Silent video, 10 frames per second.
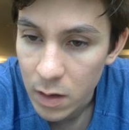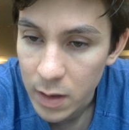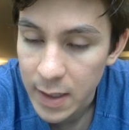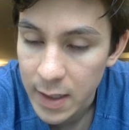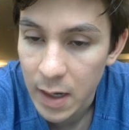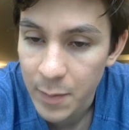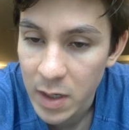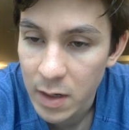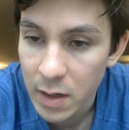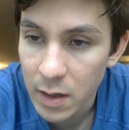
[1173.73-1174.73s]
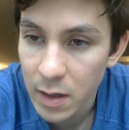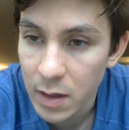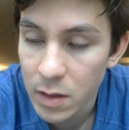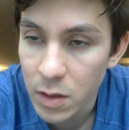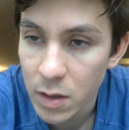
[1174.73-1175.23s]
Yeah, I mean,
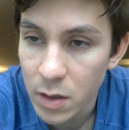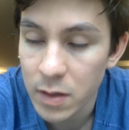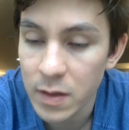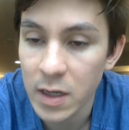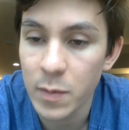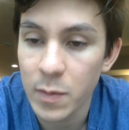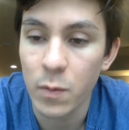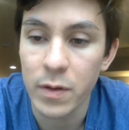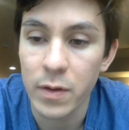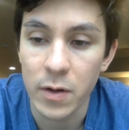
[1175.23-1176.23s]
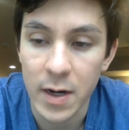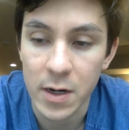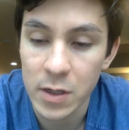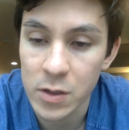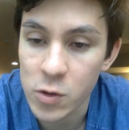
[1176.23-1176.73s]
you got to think about whether you're
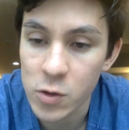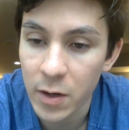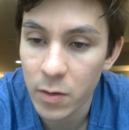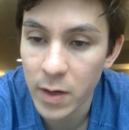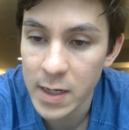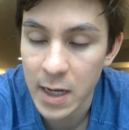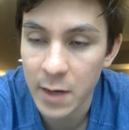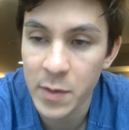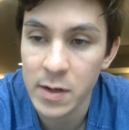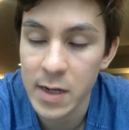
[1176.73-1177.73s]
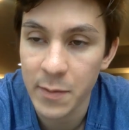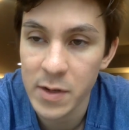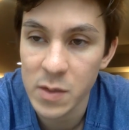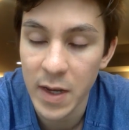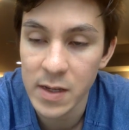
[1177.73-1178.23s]
actually trying to create time
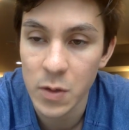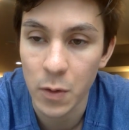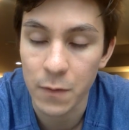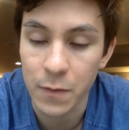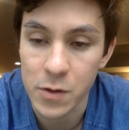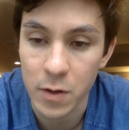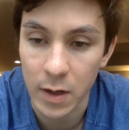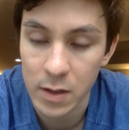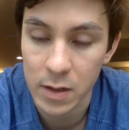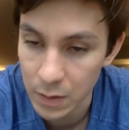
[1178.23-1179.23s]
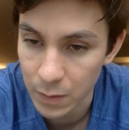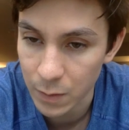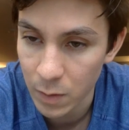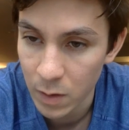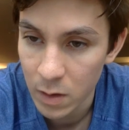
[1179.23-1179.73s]
and space, or if you're trying
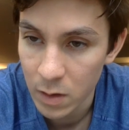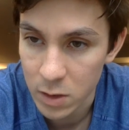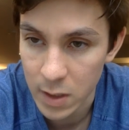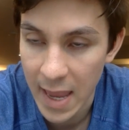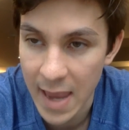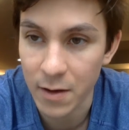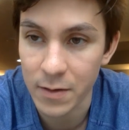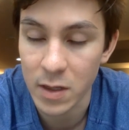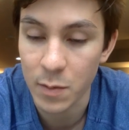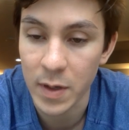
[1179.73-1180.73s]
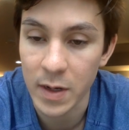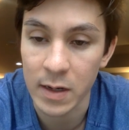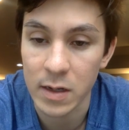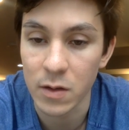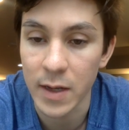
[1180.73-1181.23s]
to just hang on to the puck
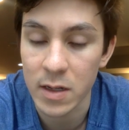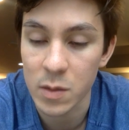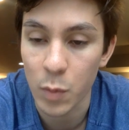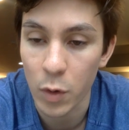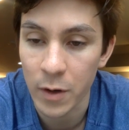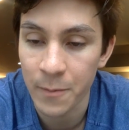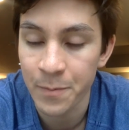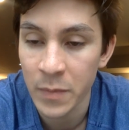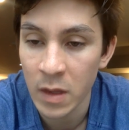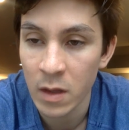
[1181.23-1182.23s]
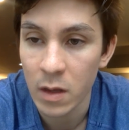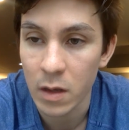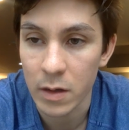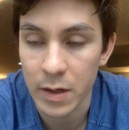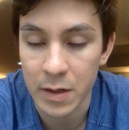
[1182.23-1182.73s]
until you get support.
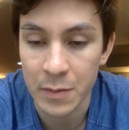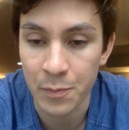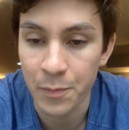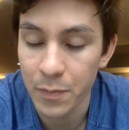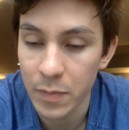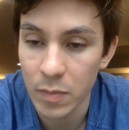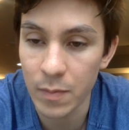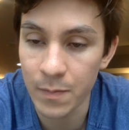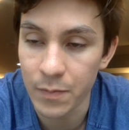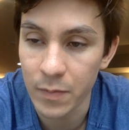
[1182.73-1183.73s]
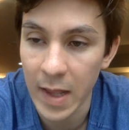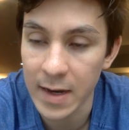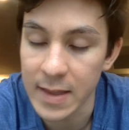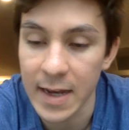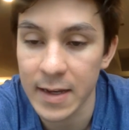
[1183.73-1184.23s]
And
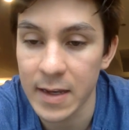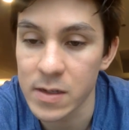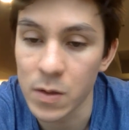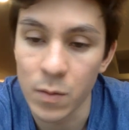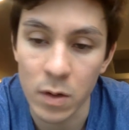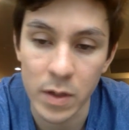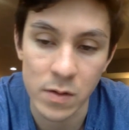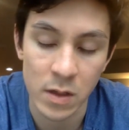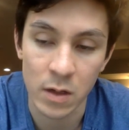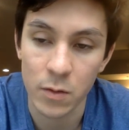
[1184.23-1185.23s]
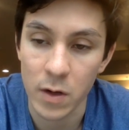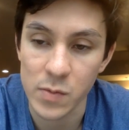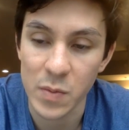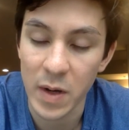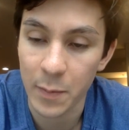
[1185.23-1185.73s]
in that case, you'd want to be using
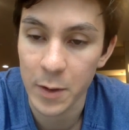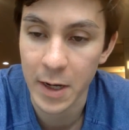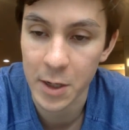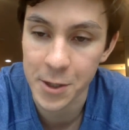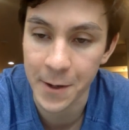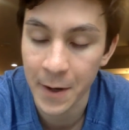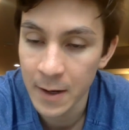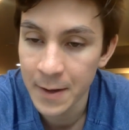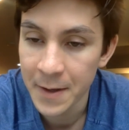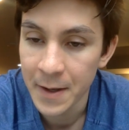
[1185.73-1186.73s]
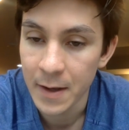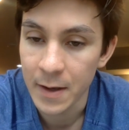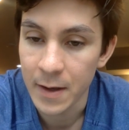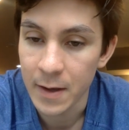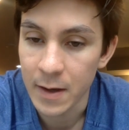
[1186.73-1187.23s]
Crosby puck protection
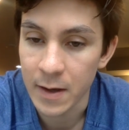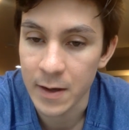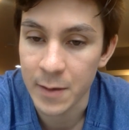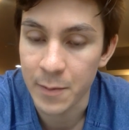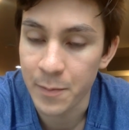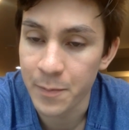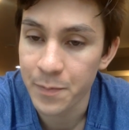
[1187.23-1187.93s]
a